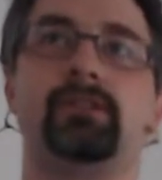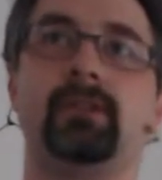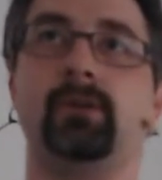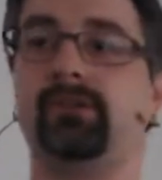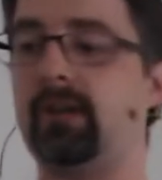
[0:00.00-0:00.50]

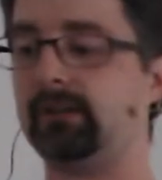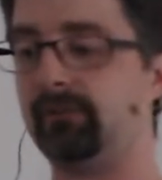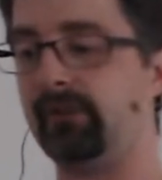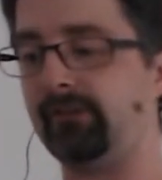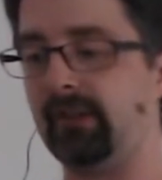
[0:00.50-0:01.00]
The result
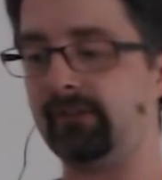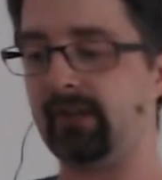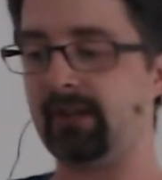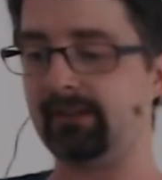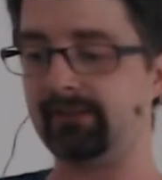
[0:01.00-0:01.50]
of this
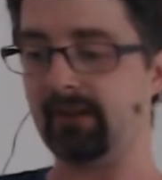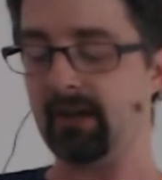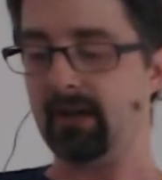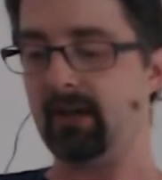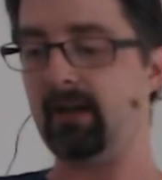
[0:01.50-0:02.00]
test case
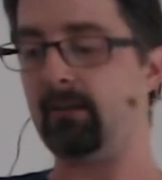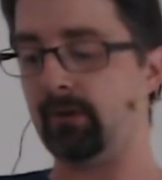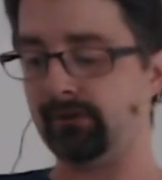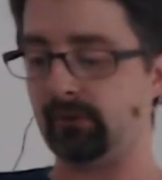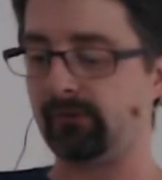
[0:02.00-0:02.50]

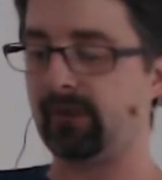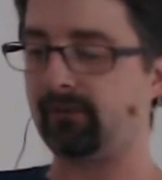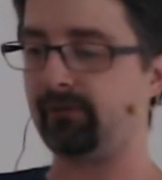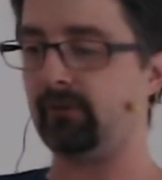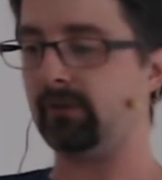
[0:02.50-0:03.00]
was
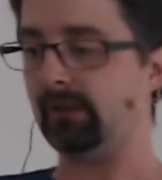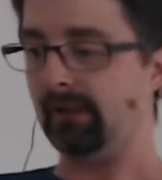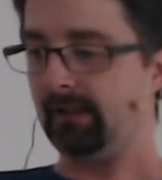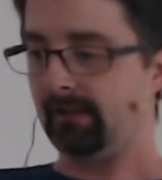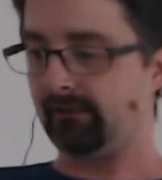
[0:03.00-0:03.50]
successful.
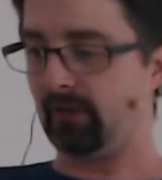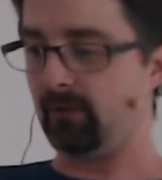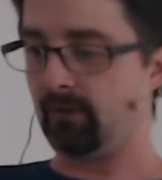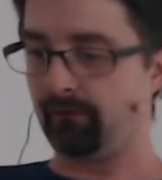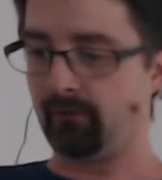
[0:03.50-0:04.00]

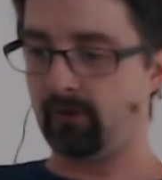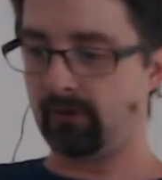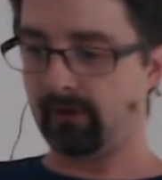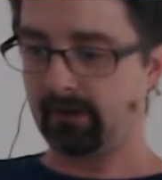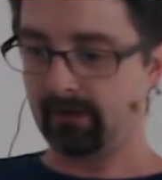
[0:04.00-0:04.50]
So
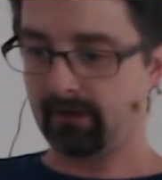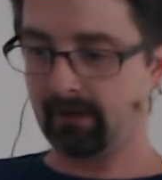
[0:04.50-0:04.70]
for